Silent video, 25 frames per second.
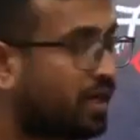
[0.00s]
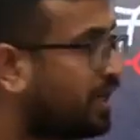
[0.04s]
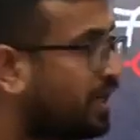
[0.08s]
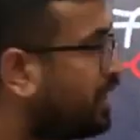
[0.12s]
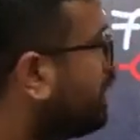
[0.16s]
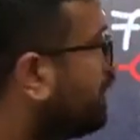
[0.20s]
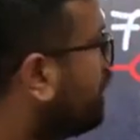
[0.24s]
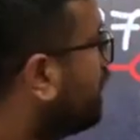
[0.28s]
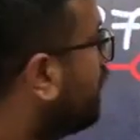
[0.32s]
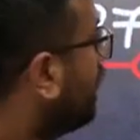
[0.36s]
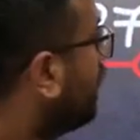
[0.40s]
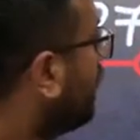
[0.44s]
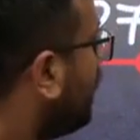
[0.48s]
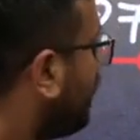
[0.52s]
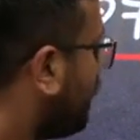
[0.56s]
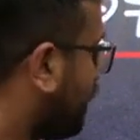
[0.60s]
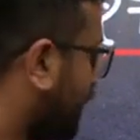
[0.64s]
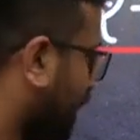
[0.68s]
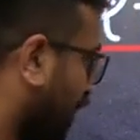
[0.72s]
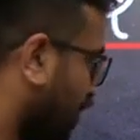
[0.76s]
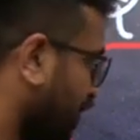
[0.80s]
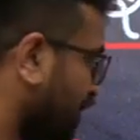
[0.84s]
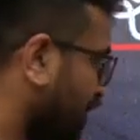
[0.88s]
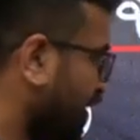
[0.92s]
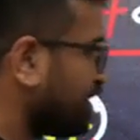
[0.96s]
Right?
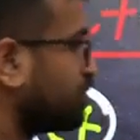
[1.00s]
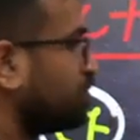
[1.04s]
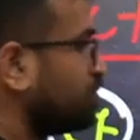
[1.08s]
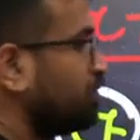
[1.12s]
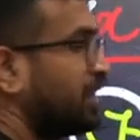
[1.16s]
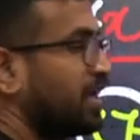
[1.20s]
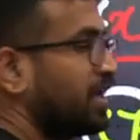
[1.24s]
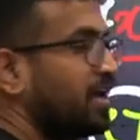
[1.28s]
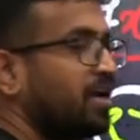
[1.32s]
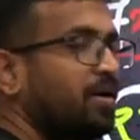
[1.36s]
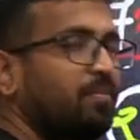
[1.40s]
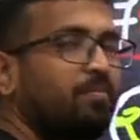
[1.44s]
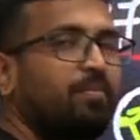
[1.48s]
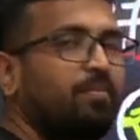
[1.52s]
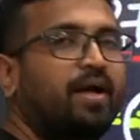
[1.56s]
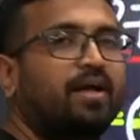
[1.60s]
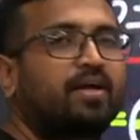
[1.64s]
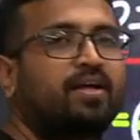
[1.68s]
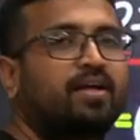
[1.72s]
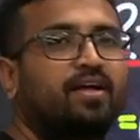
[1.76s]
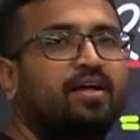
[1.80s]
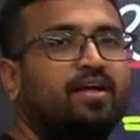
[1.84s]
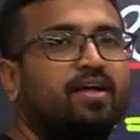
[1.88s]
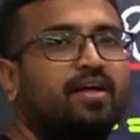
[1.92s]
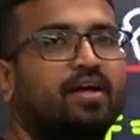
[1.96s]
Now let's make a
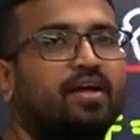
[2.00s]
comeback.